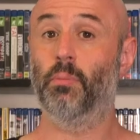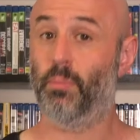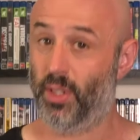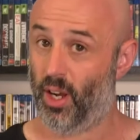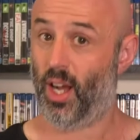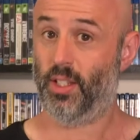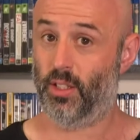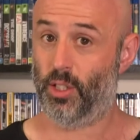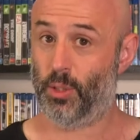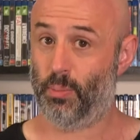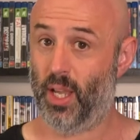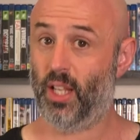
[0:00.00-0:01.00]
But I
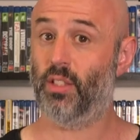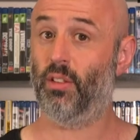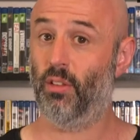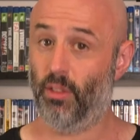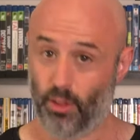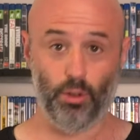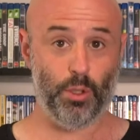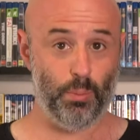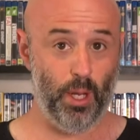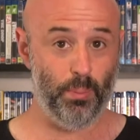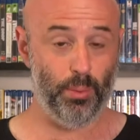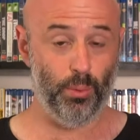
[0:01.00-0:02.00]
suspect those
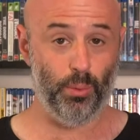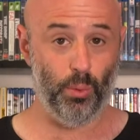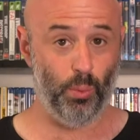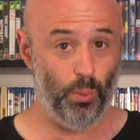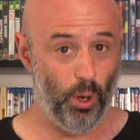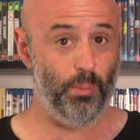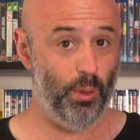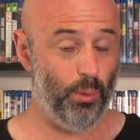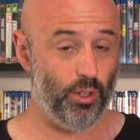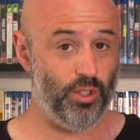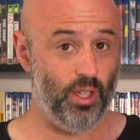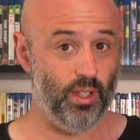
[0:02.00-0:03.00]
people won't be
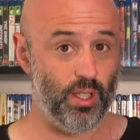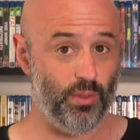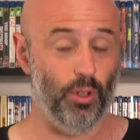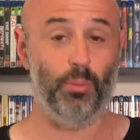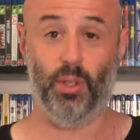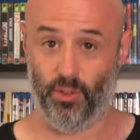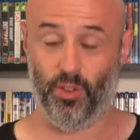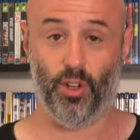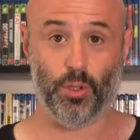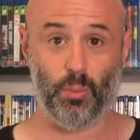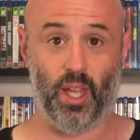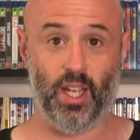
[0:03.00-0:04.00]
watching this film in the
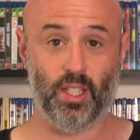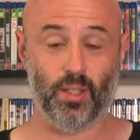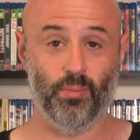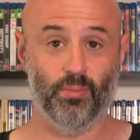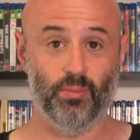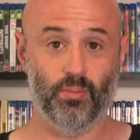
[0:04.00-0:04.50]
first place.